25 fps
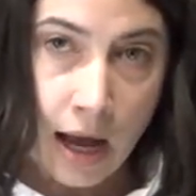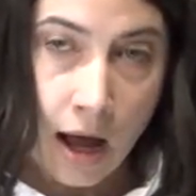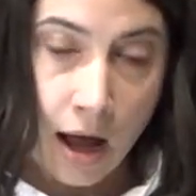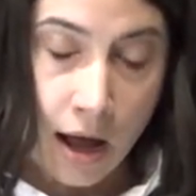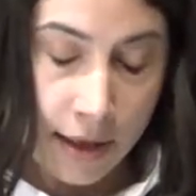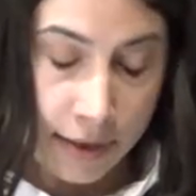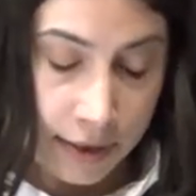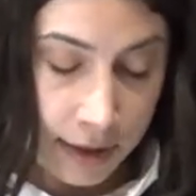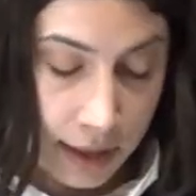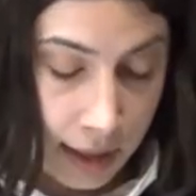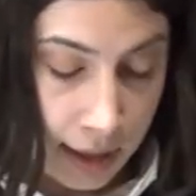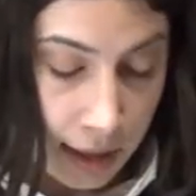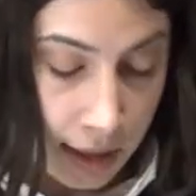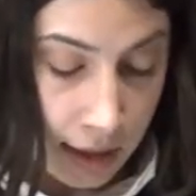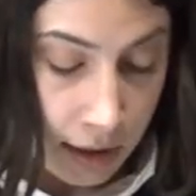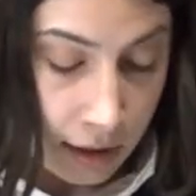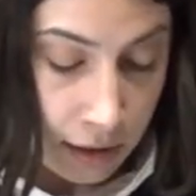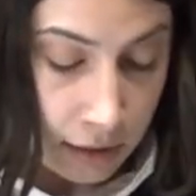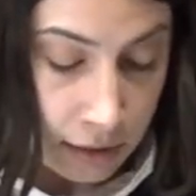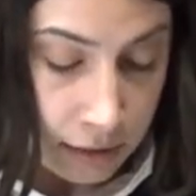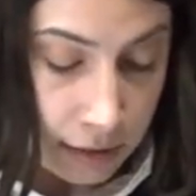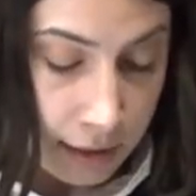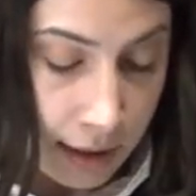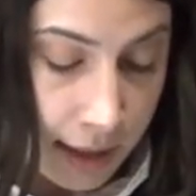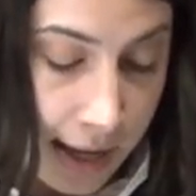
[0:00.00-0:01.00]
Arthur
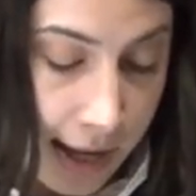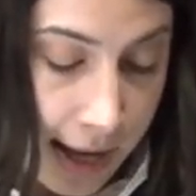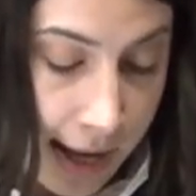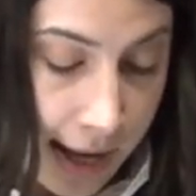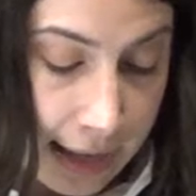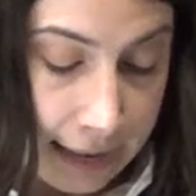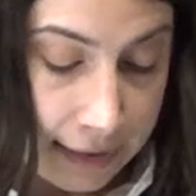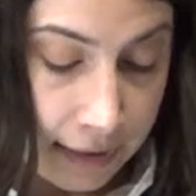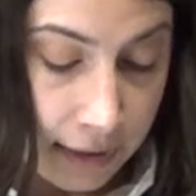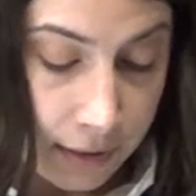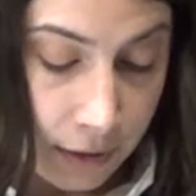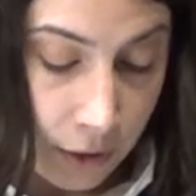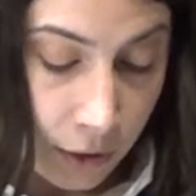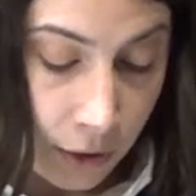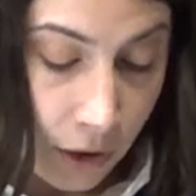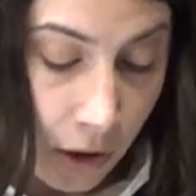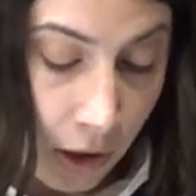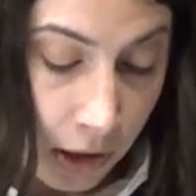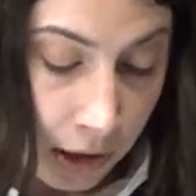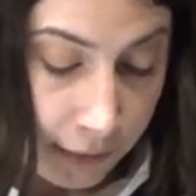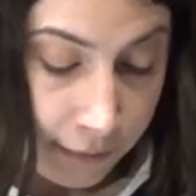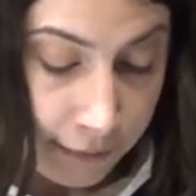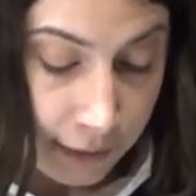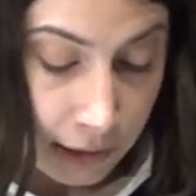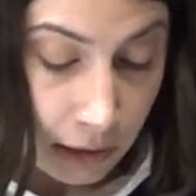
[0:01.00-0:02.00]
Hill, and Sir
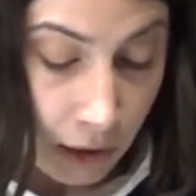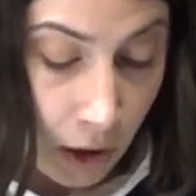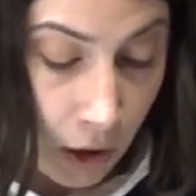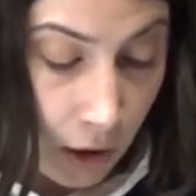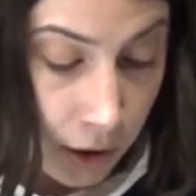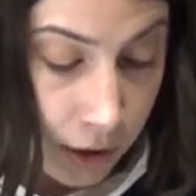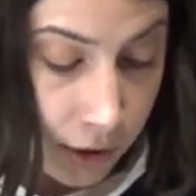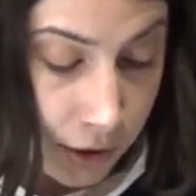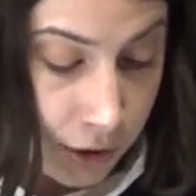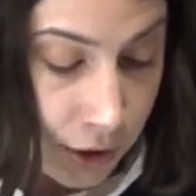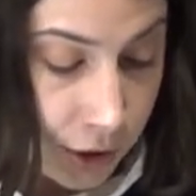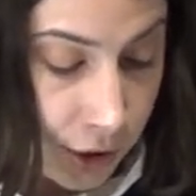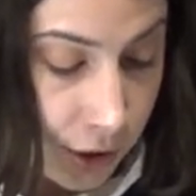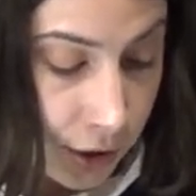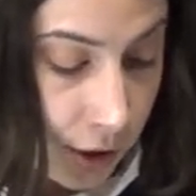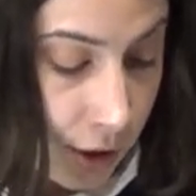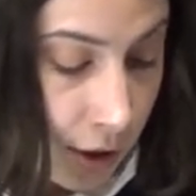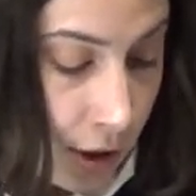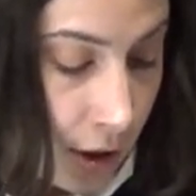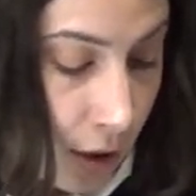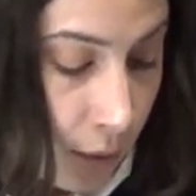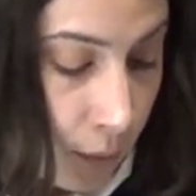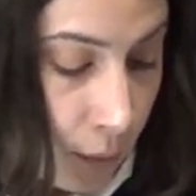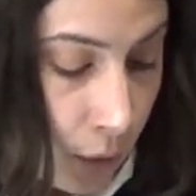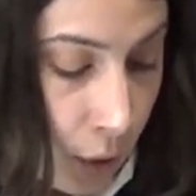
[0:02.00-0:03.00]
Oliver Lodge
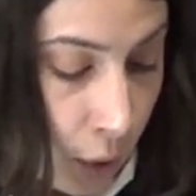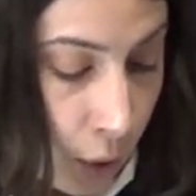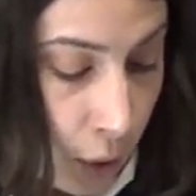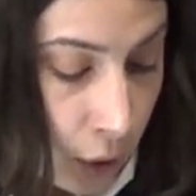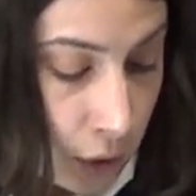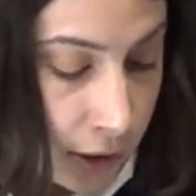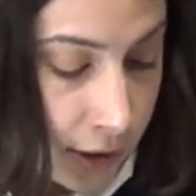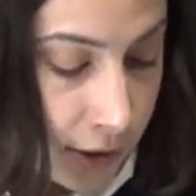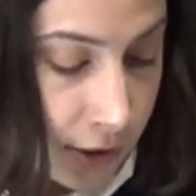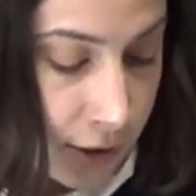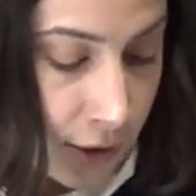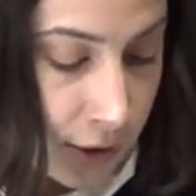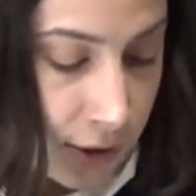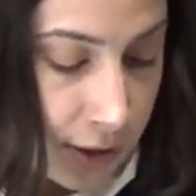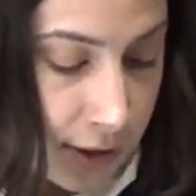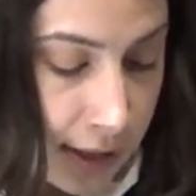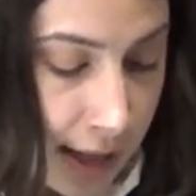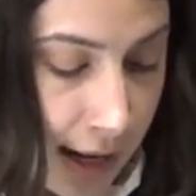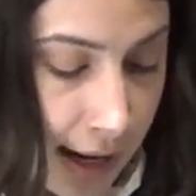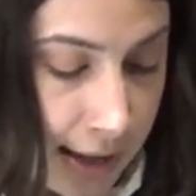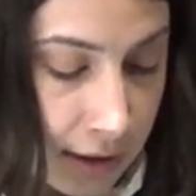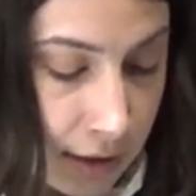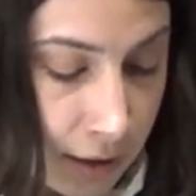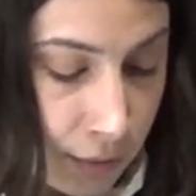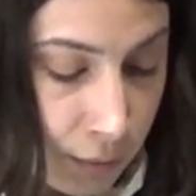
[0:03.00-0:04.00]
were all
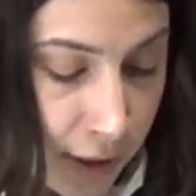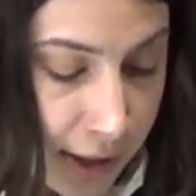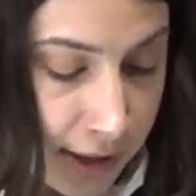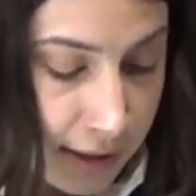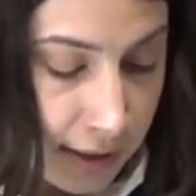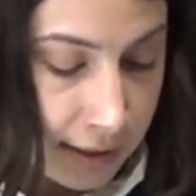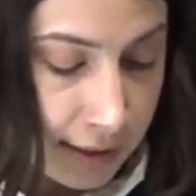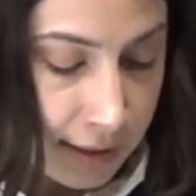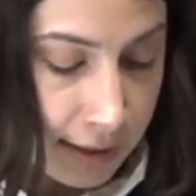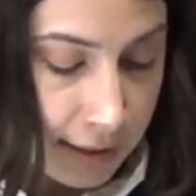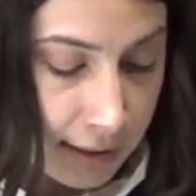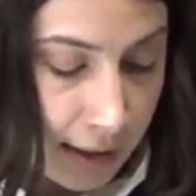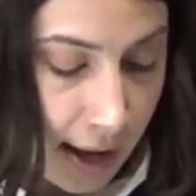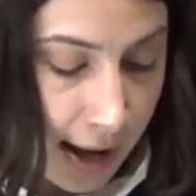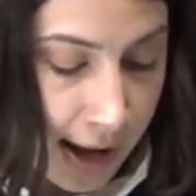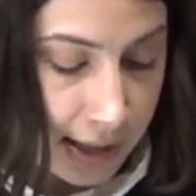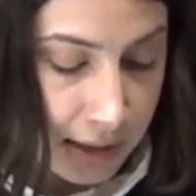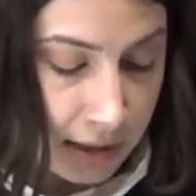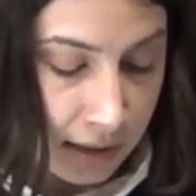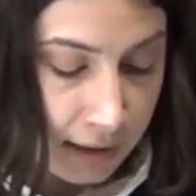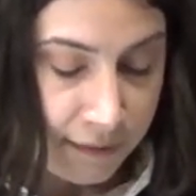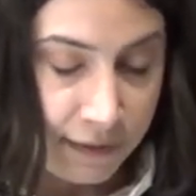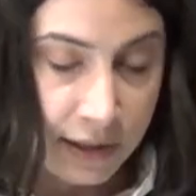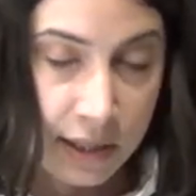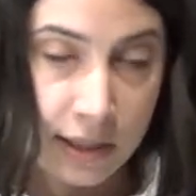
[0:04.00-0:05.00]
associated with the
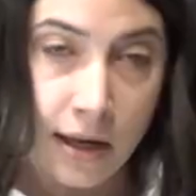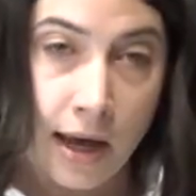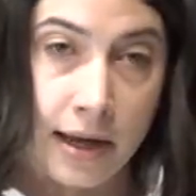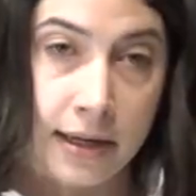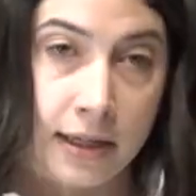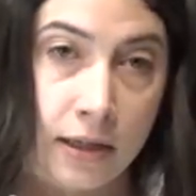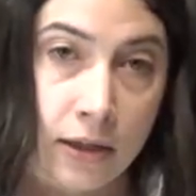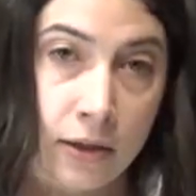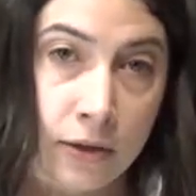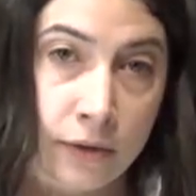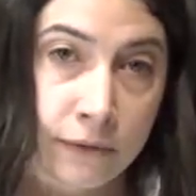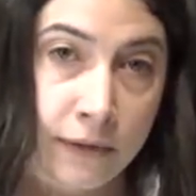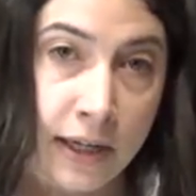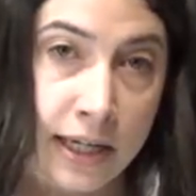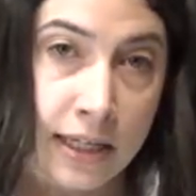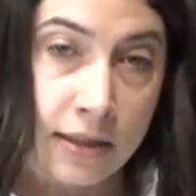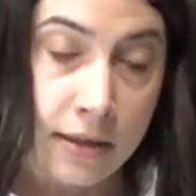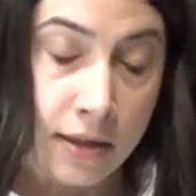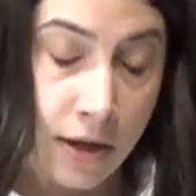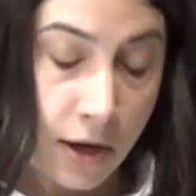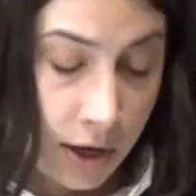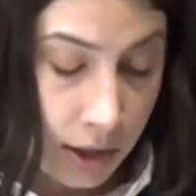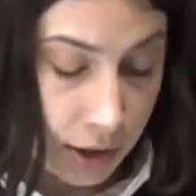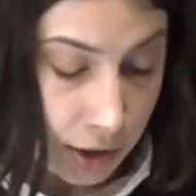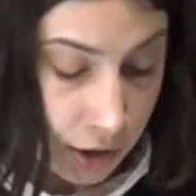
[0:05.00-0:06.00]
Society for Psychical
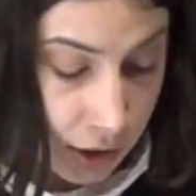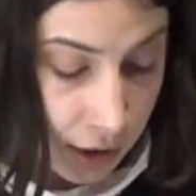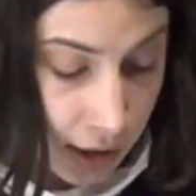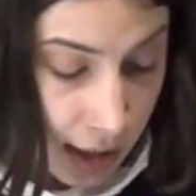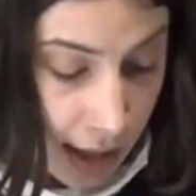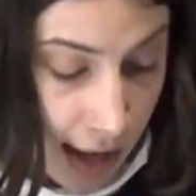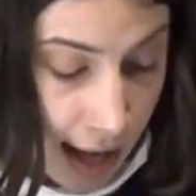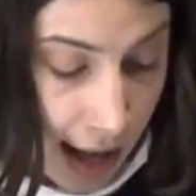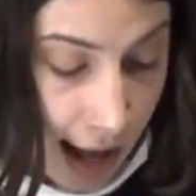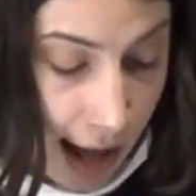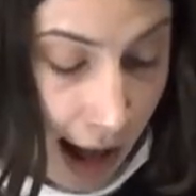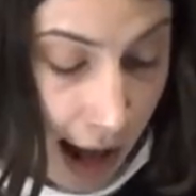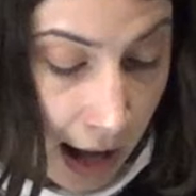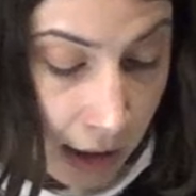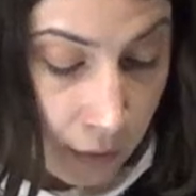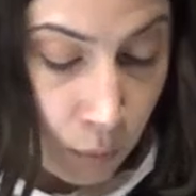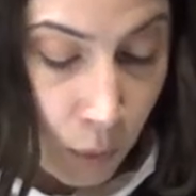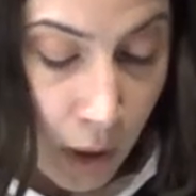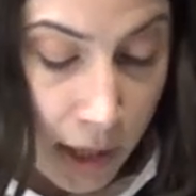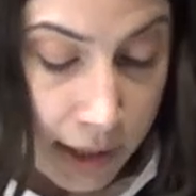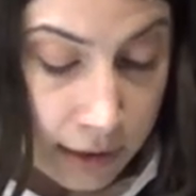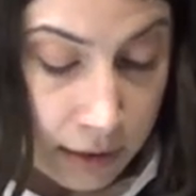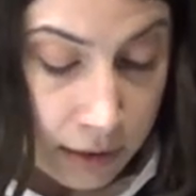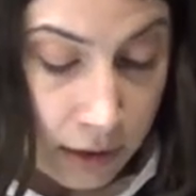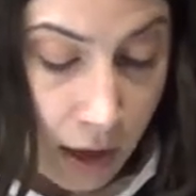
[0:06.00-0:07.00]
Research at
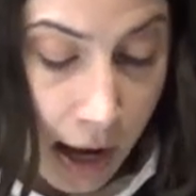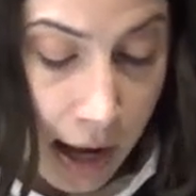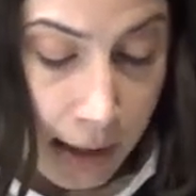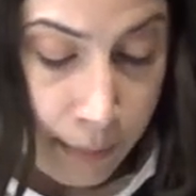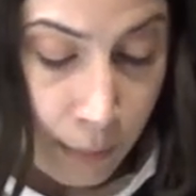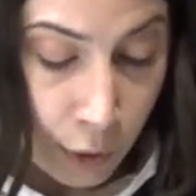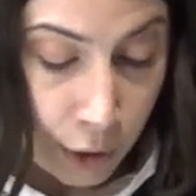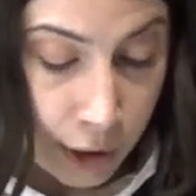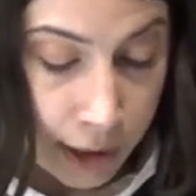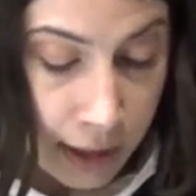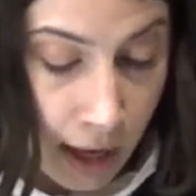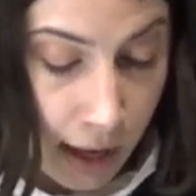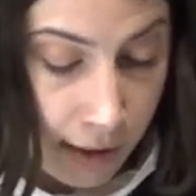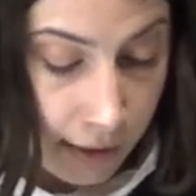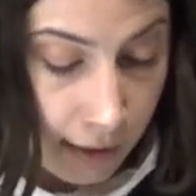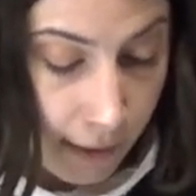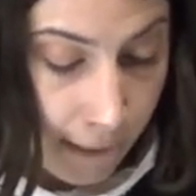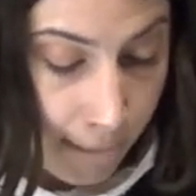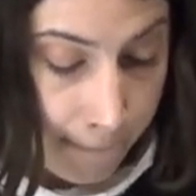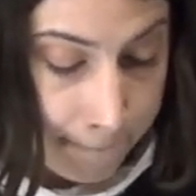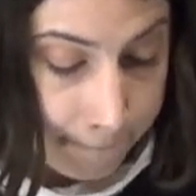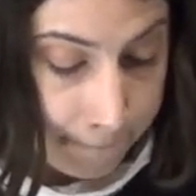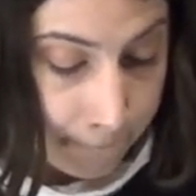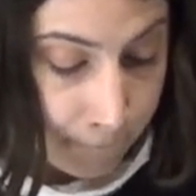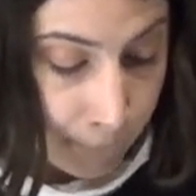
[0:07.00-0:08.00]
one time or
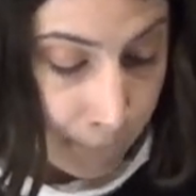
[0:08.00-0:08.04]
another,